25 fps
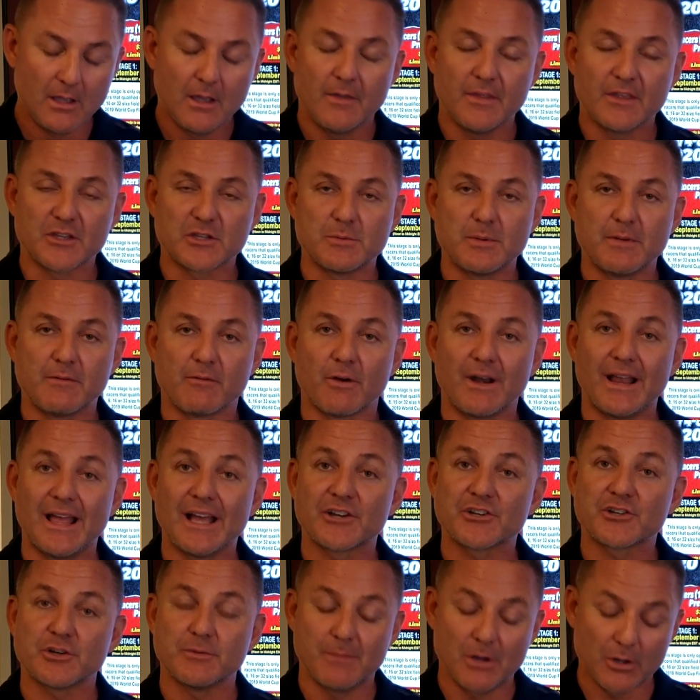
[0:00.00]
This will be for an
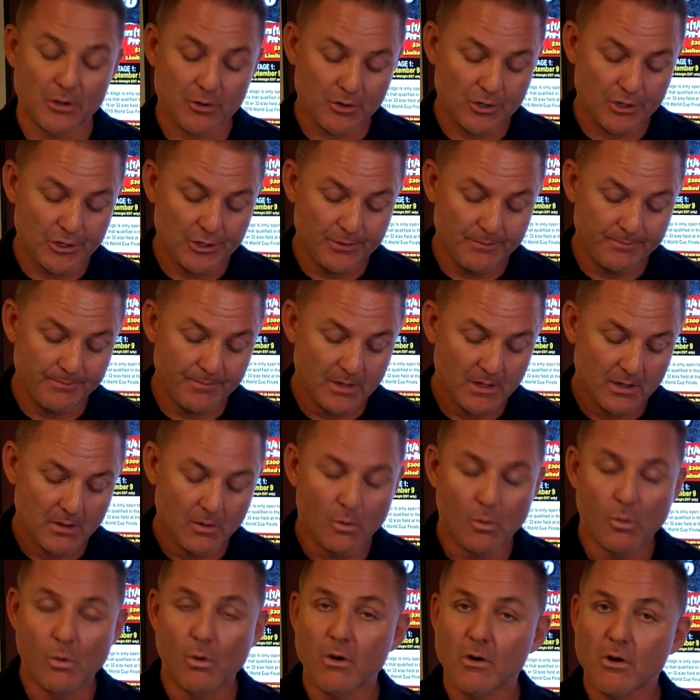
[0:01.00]
extra motorhome
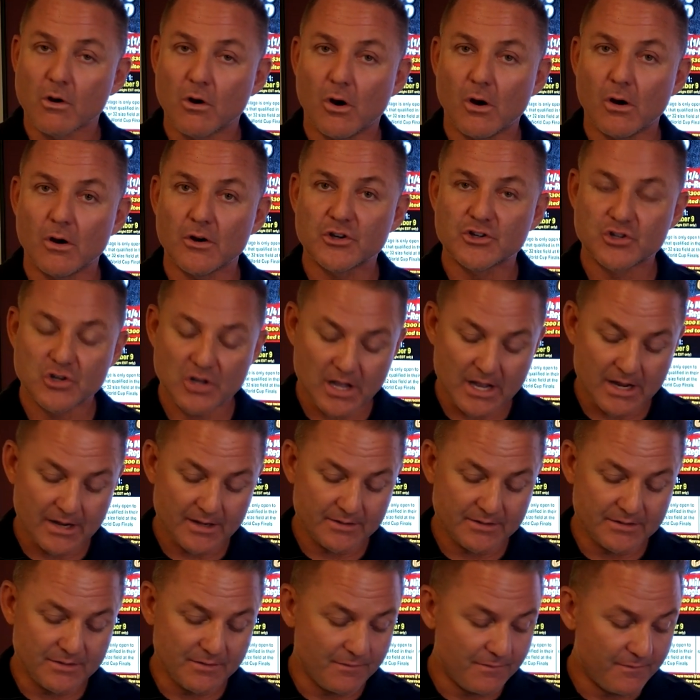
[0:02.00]
or car or
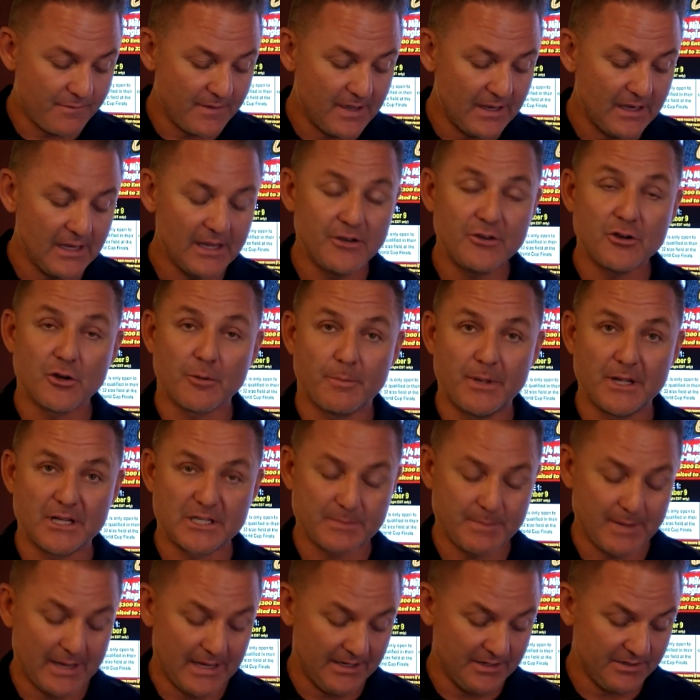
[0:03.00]
truck to fit in your pit
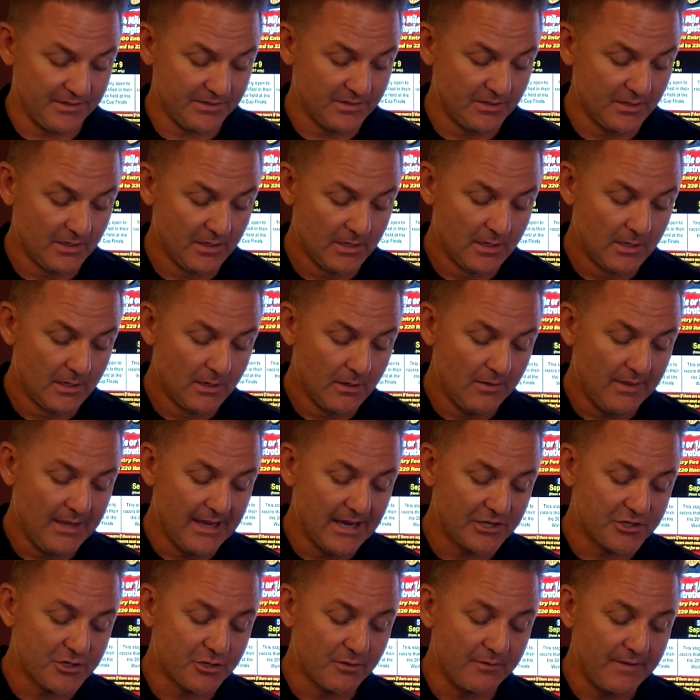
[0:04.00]
space. The
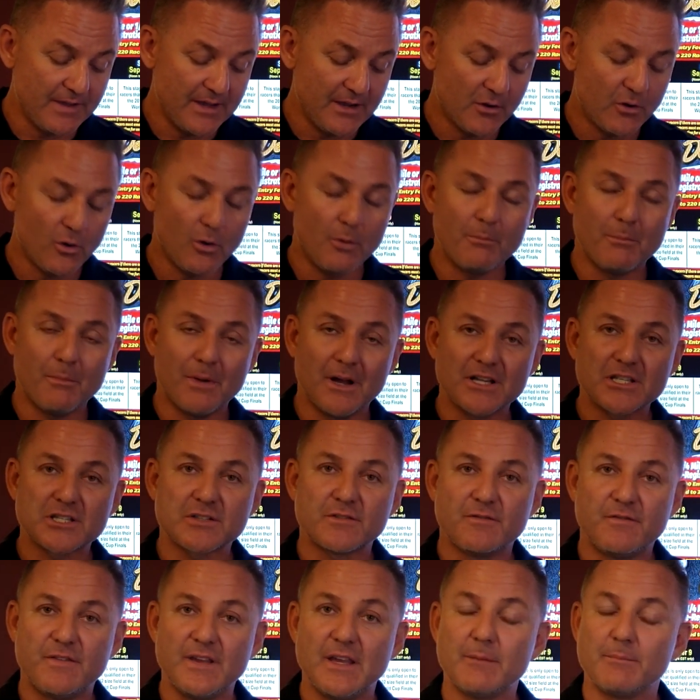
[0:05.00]
extra vehicle
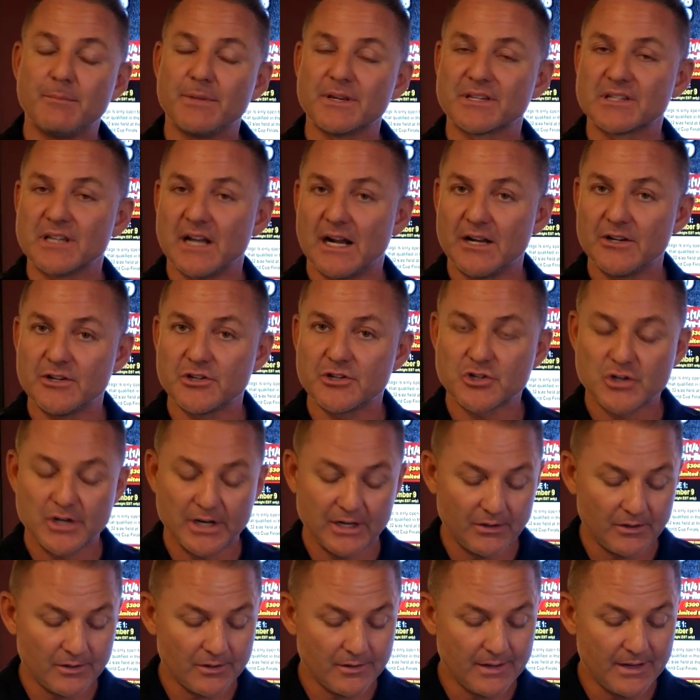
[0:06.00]
must fit beside your
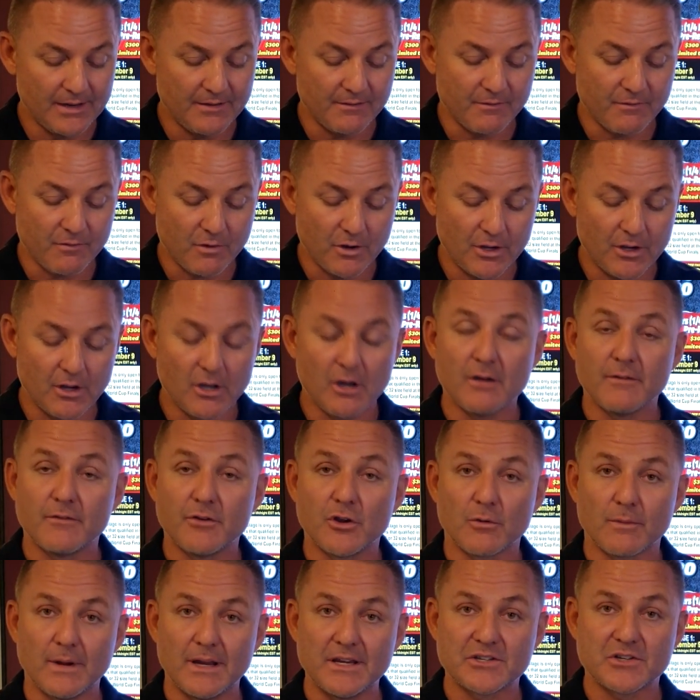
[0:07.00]
trailer in front of
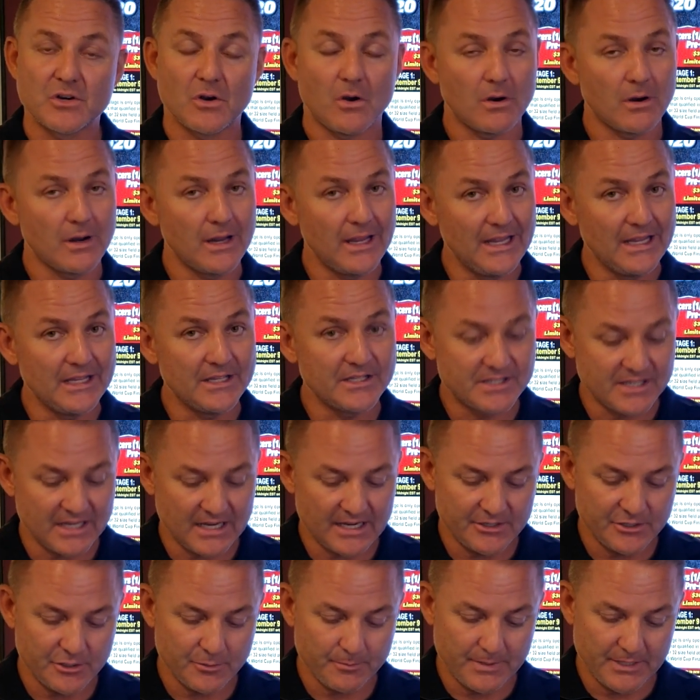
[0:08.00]
your race car
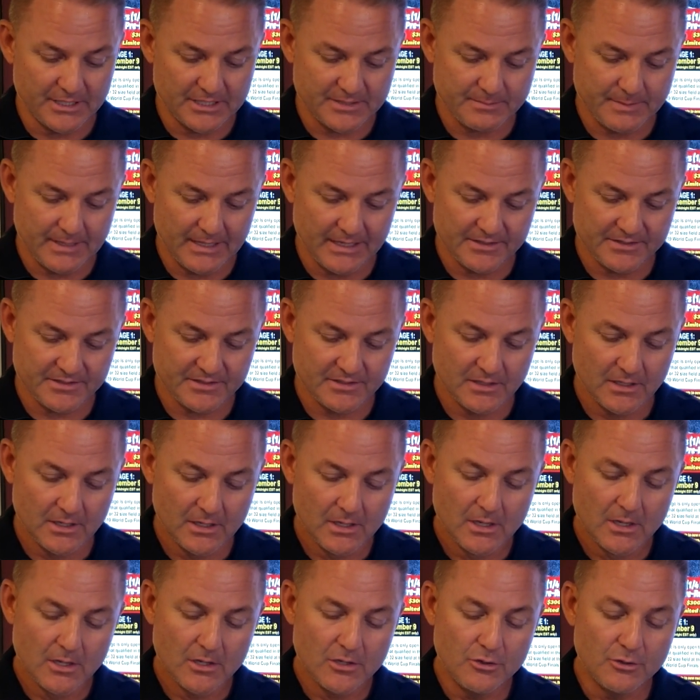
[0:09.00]
inside your pit space.
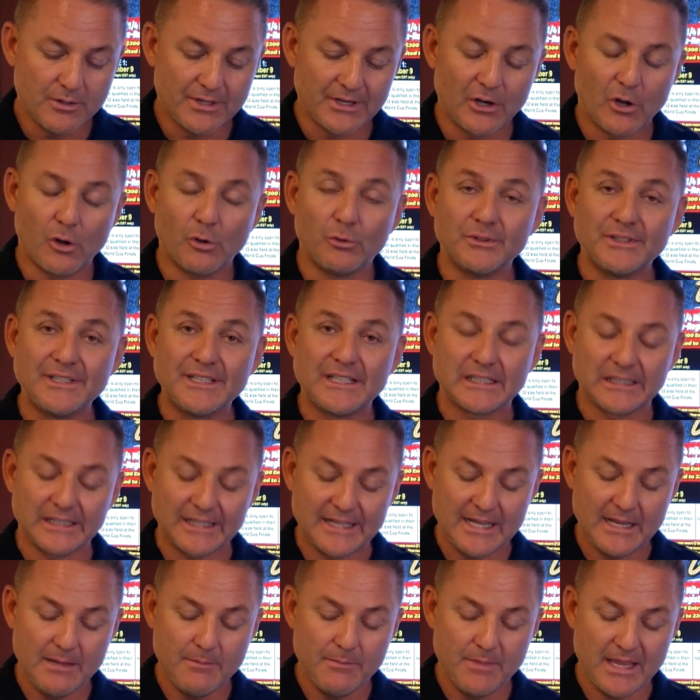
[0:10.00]
You can only
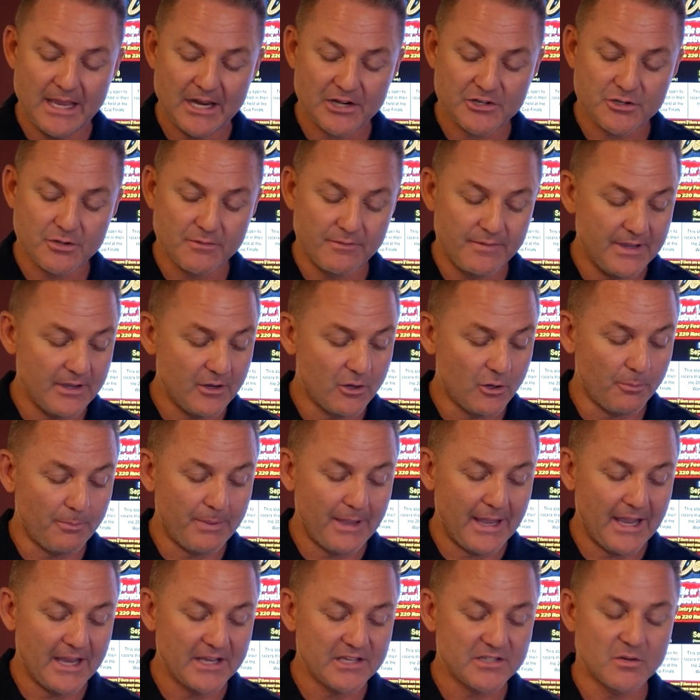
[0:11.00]
claim the extra vehicle
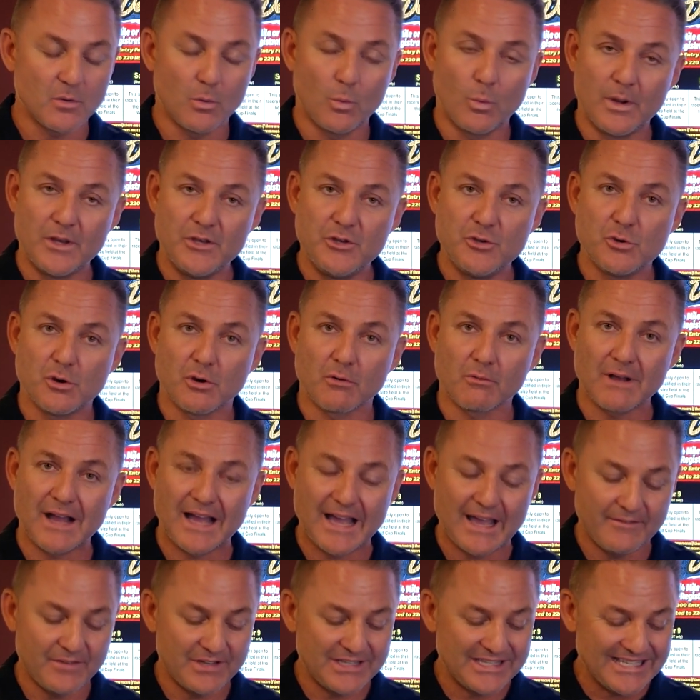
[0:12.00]
pass when you
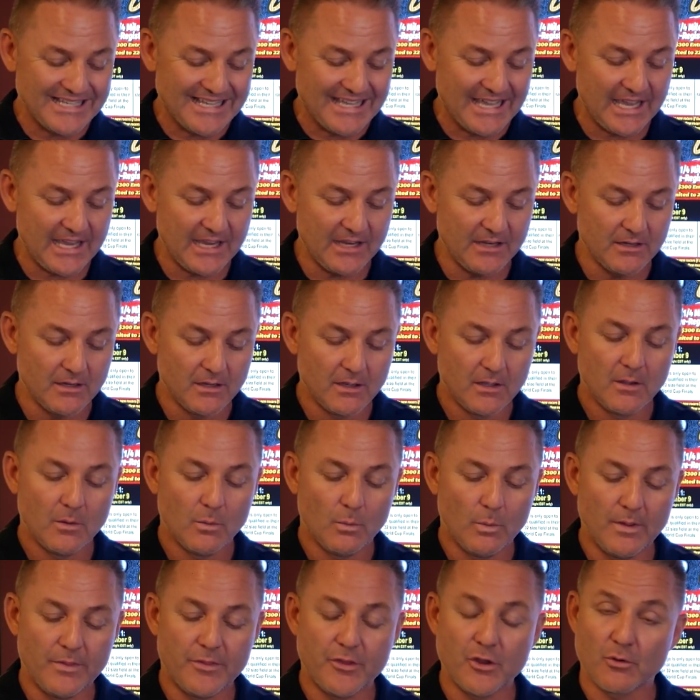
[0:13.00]
arrive at the gate
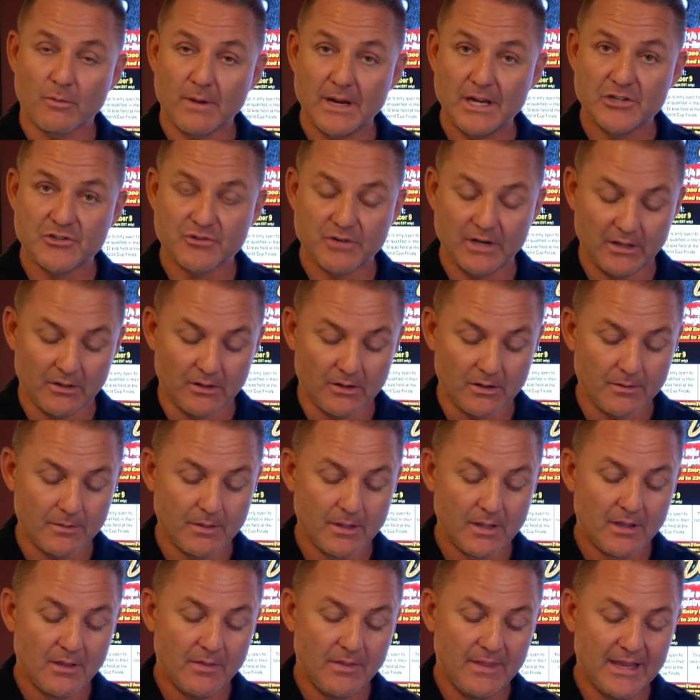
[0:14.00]
with your race trailer.
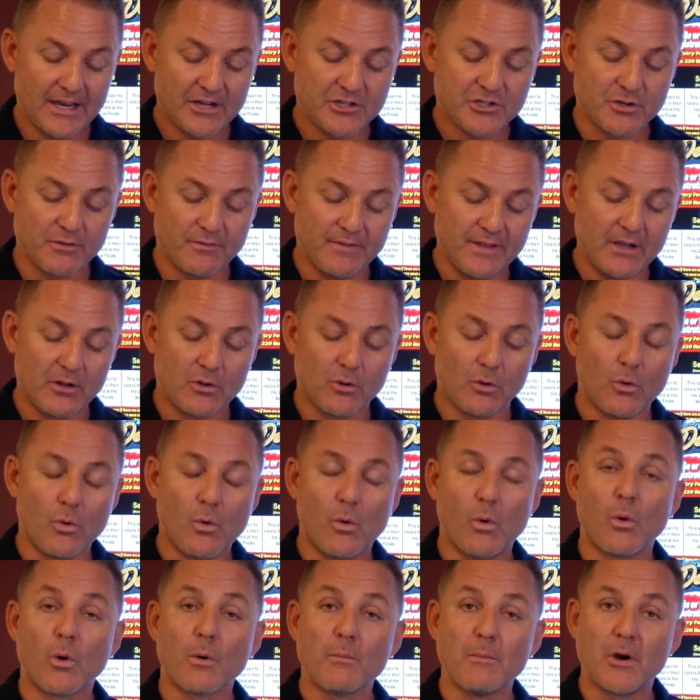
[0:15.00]
The extra vehicle
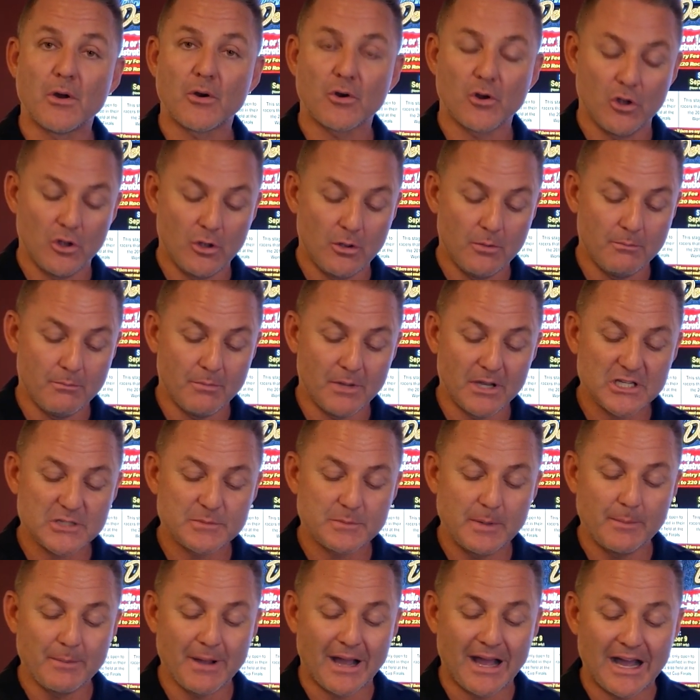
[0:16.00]
or motorhome must
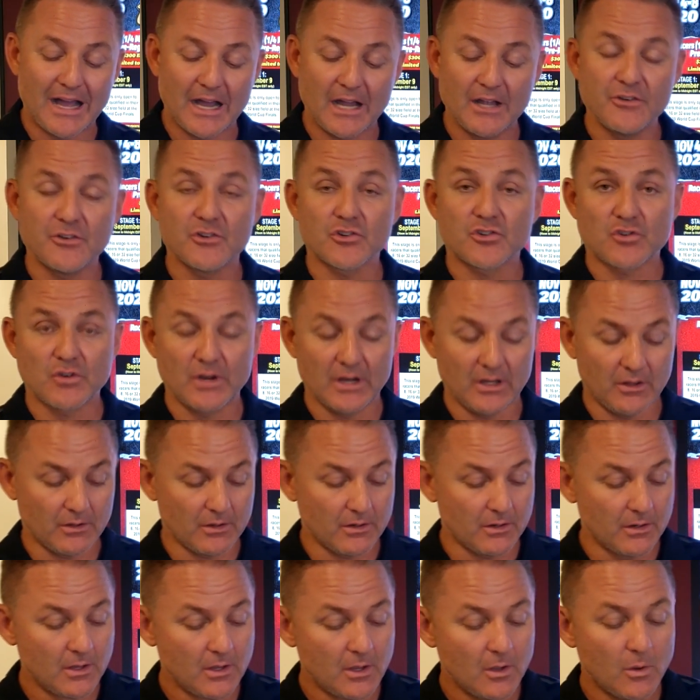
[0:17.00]
be behind your
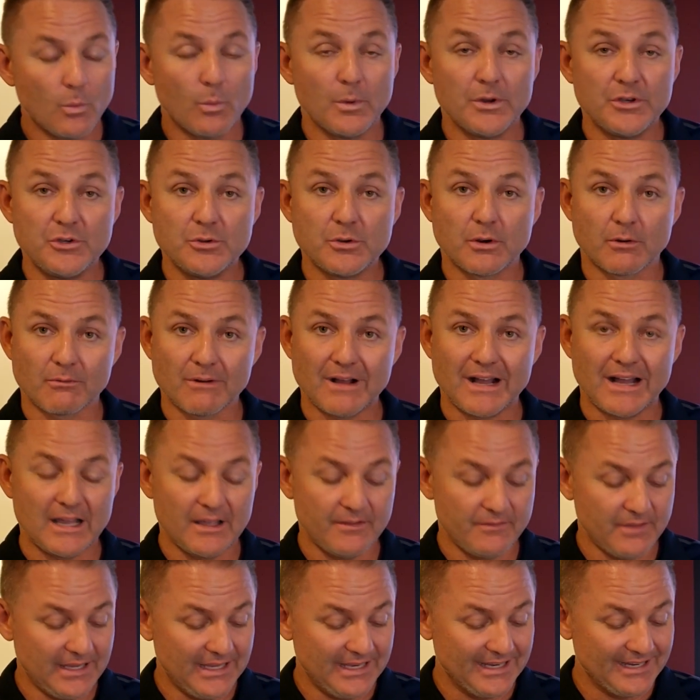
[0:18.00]
trailer when you
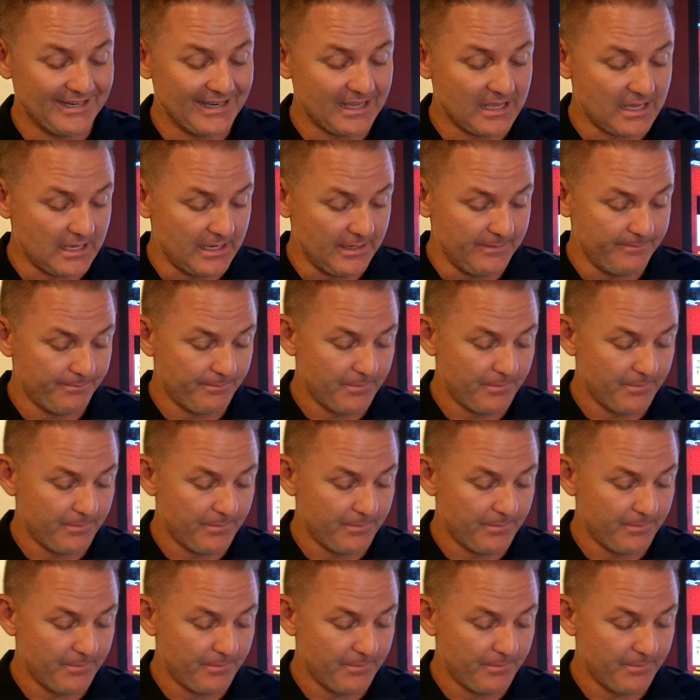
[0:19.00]
arrive in line.